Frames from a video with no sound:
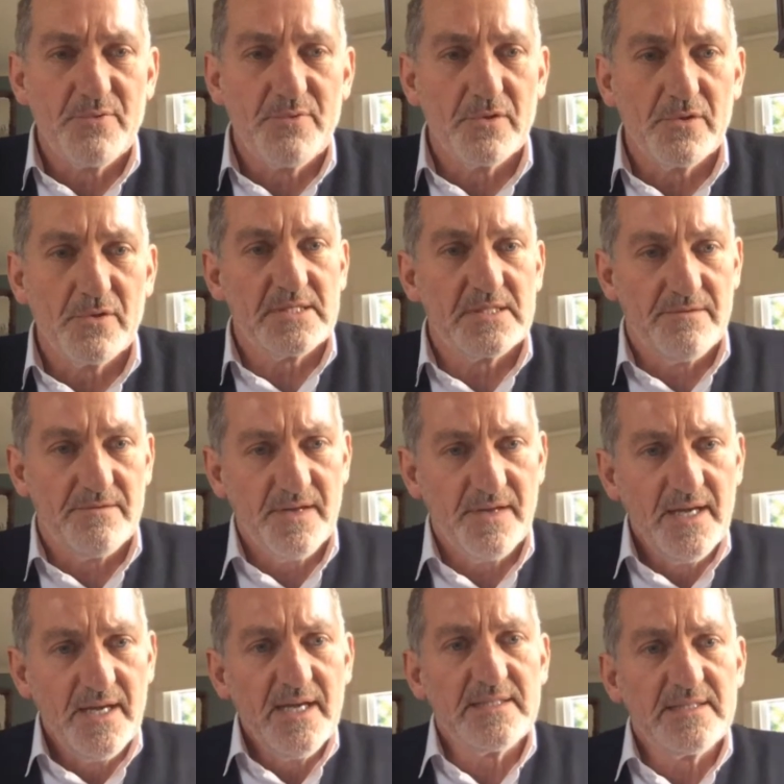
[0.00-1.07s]
brought lots of
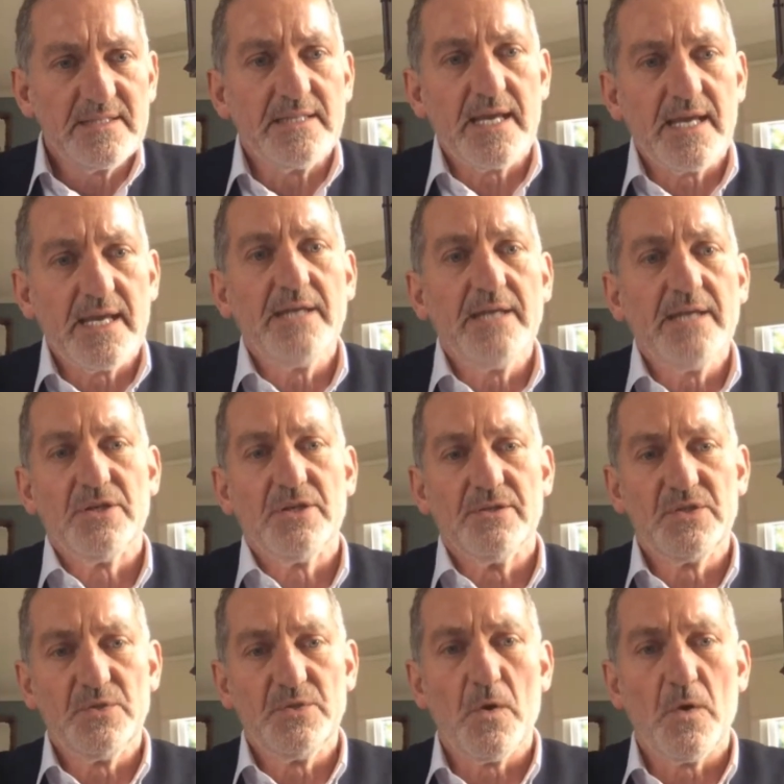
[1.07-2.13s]

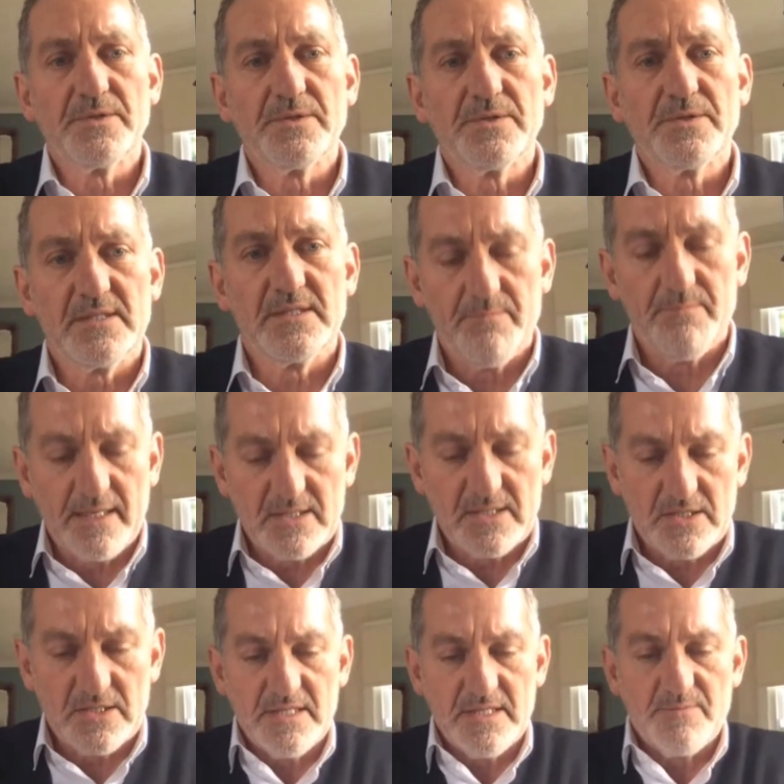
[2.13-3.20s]
dedication to wanting to make
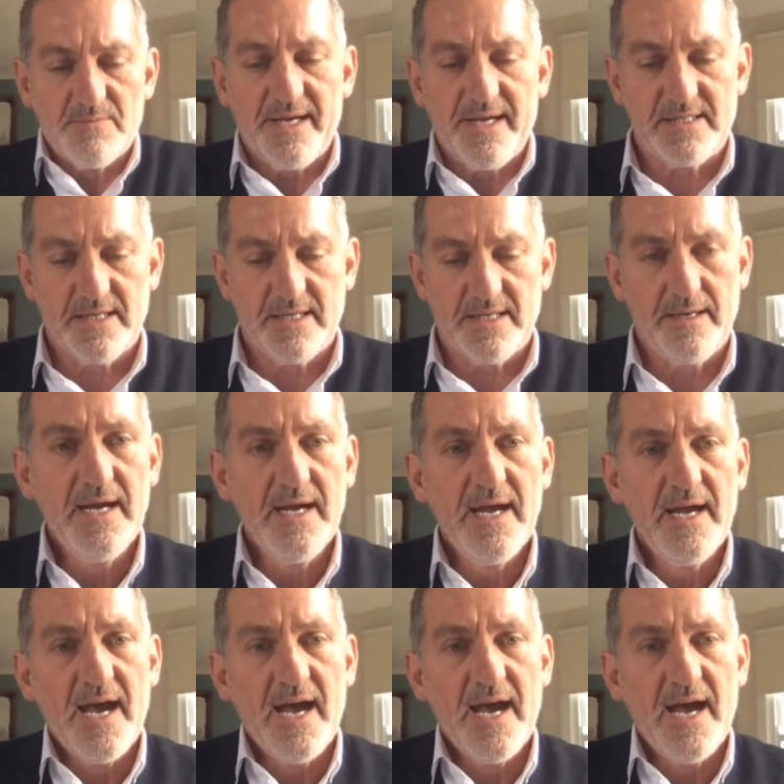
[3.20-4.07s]
services better.